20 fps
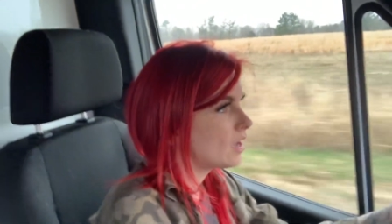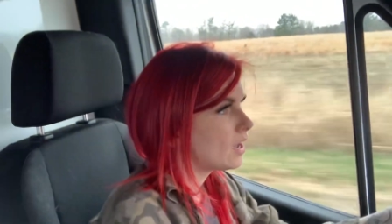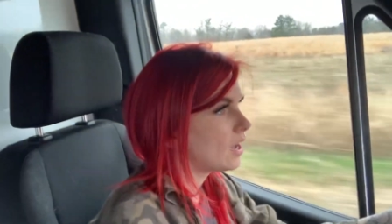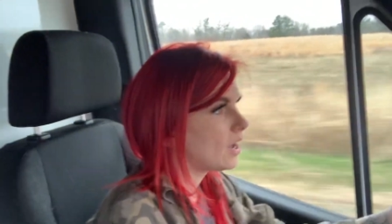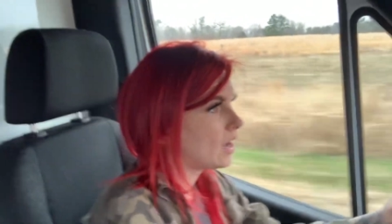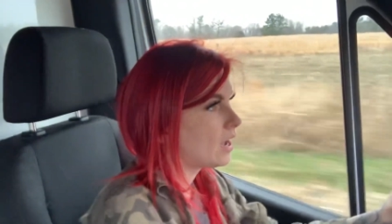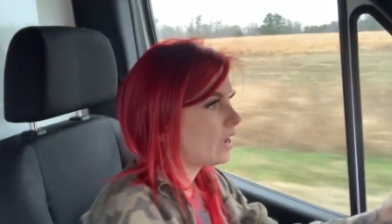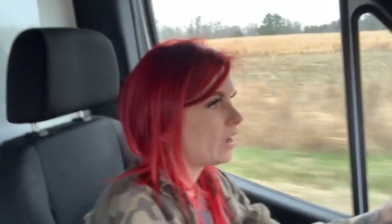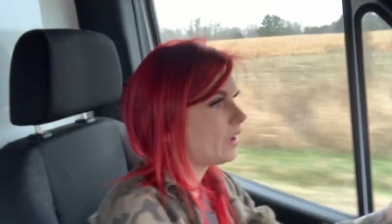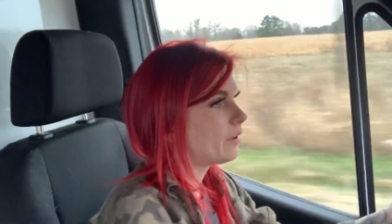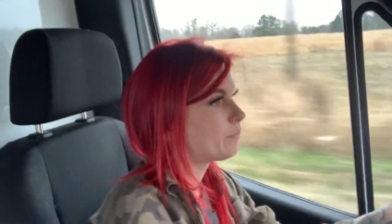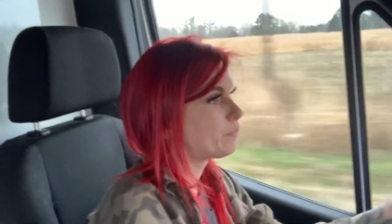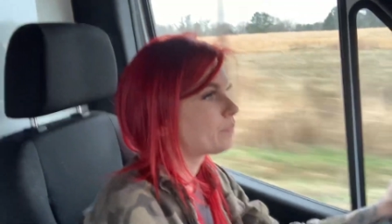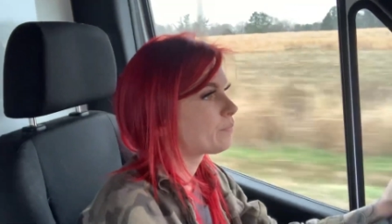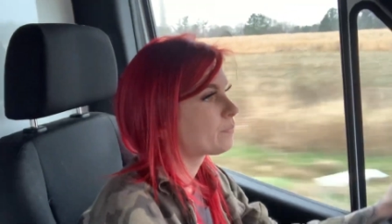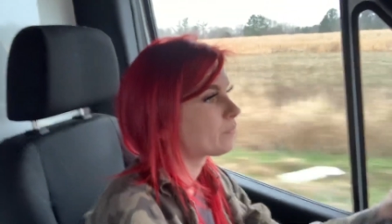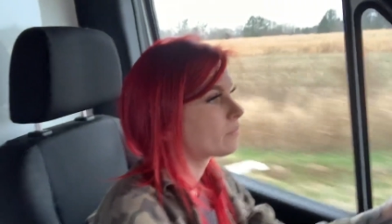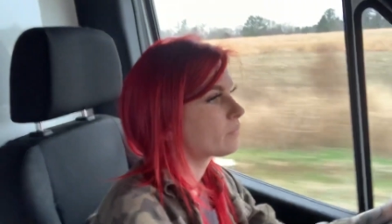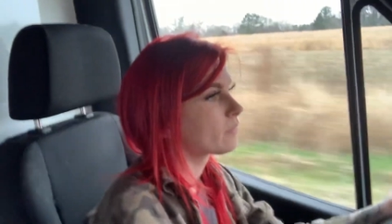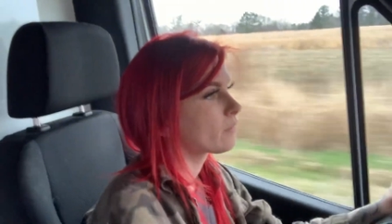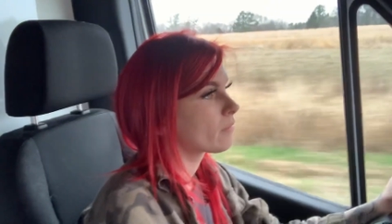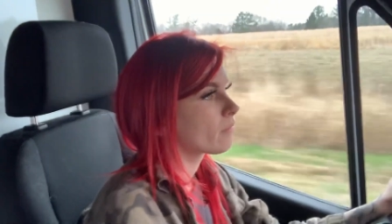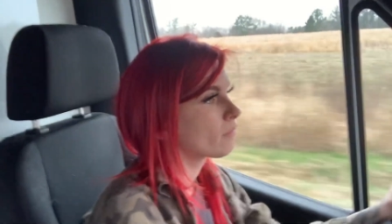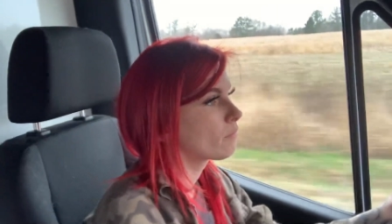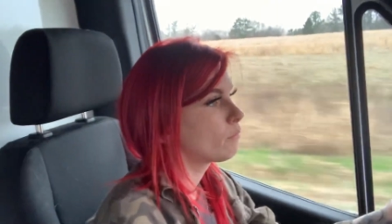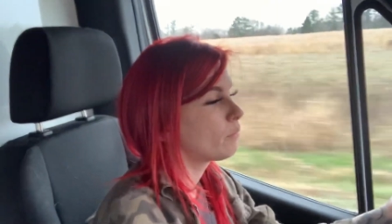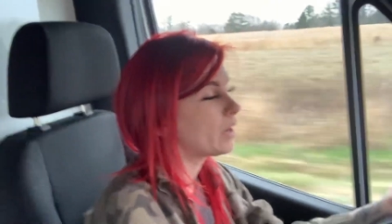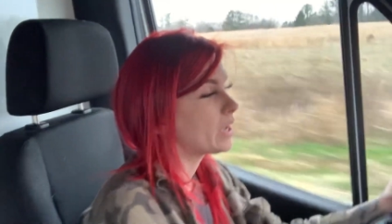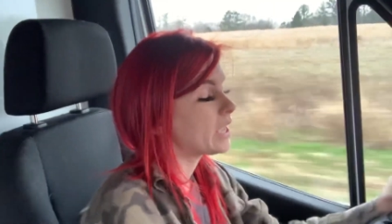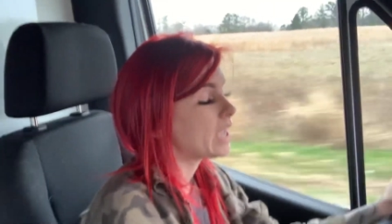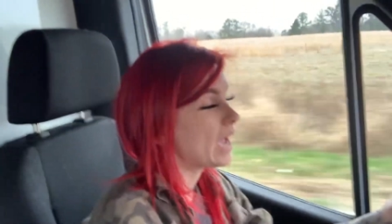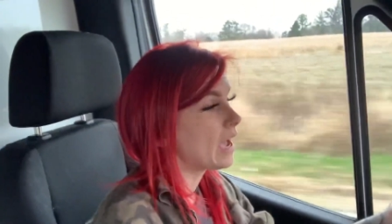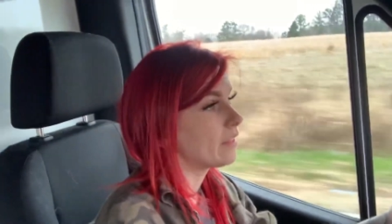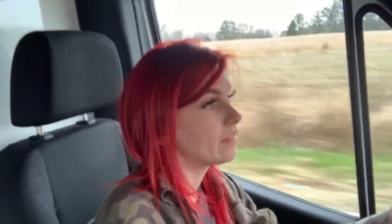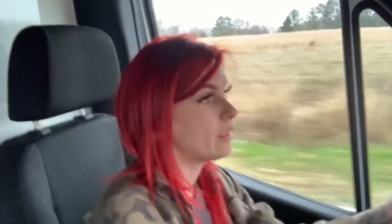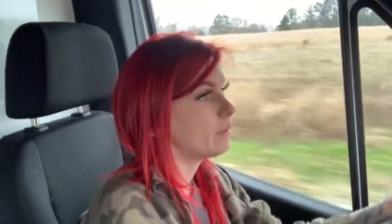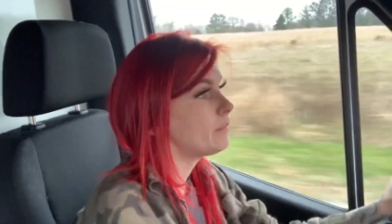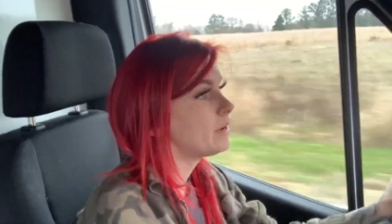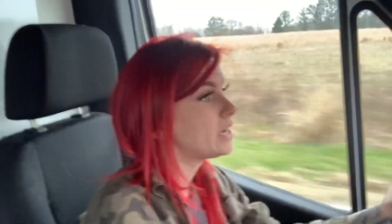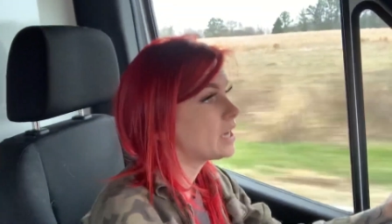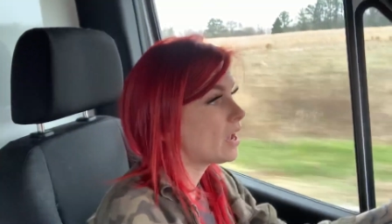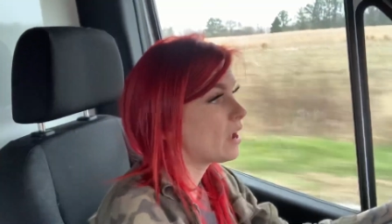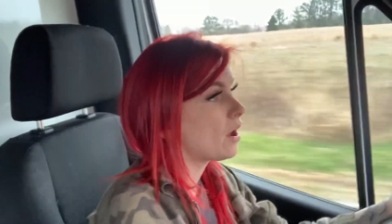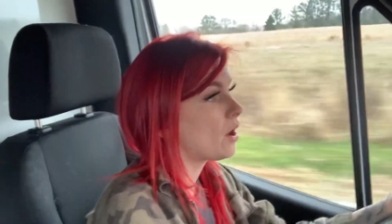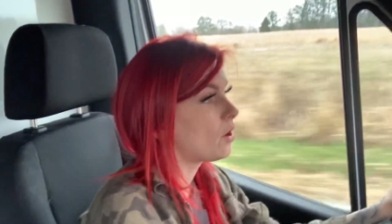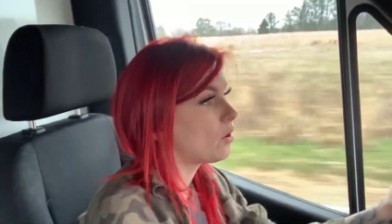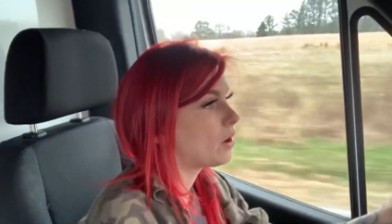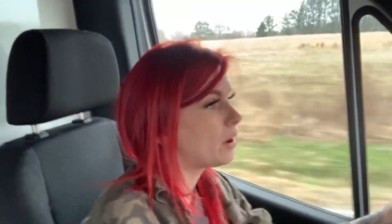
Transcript: Um, but yeah, let me know.